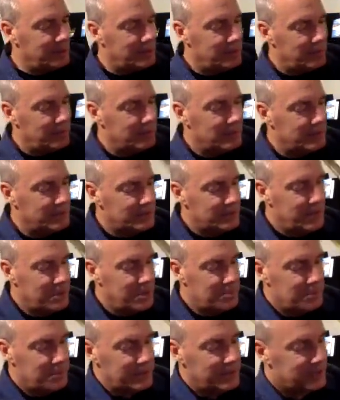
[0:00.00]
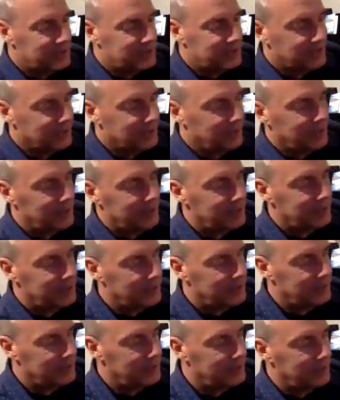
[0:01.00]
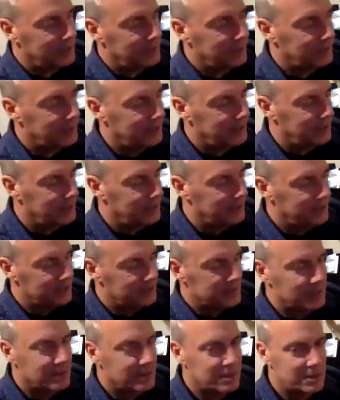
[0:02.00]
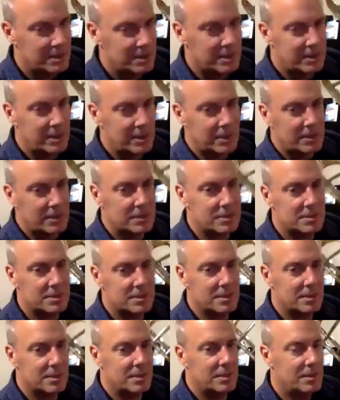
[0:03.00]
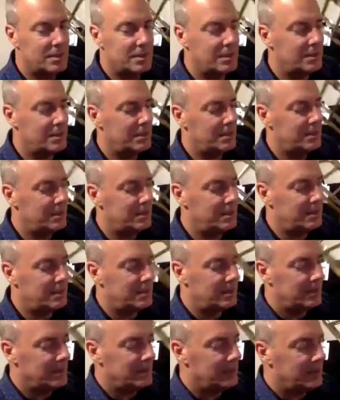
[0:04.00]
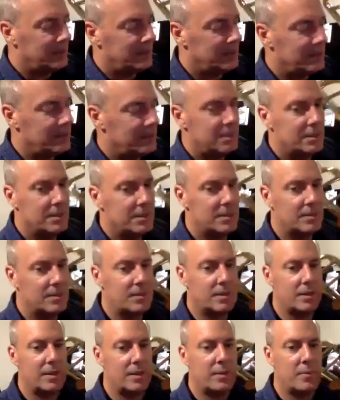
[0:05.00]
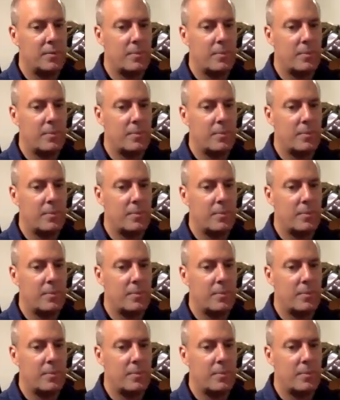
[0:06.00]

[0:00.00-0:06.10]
One drop on each slide. That's all that takes. Okay?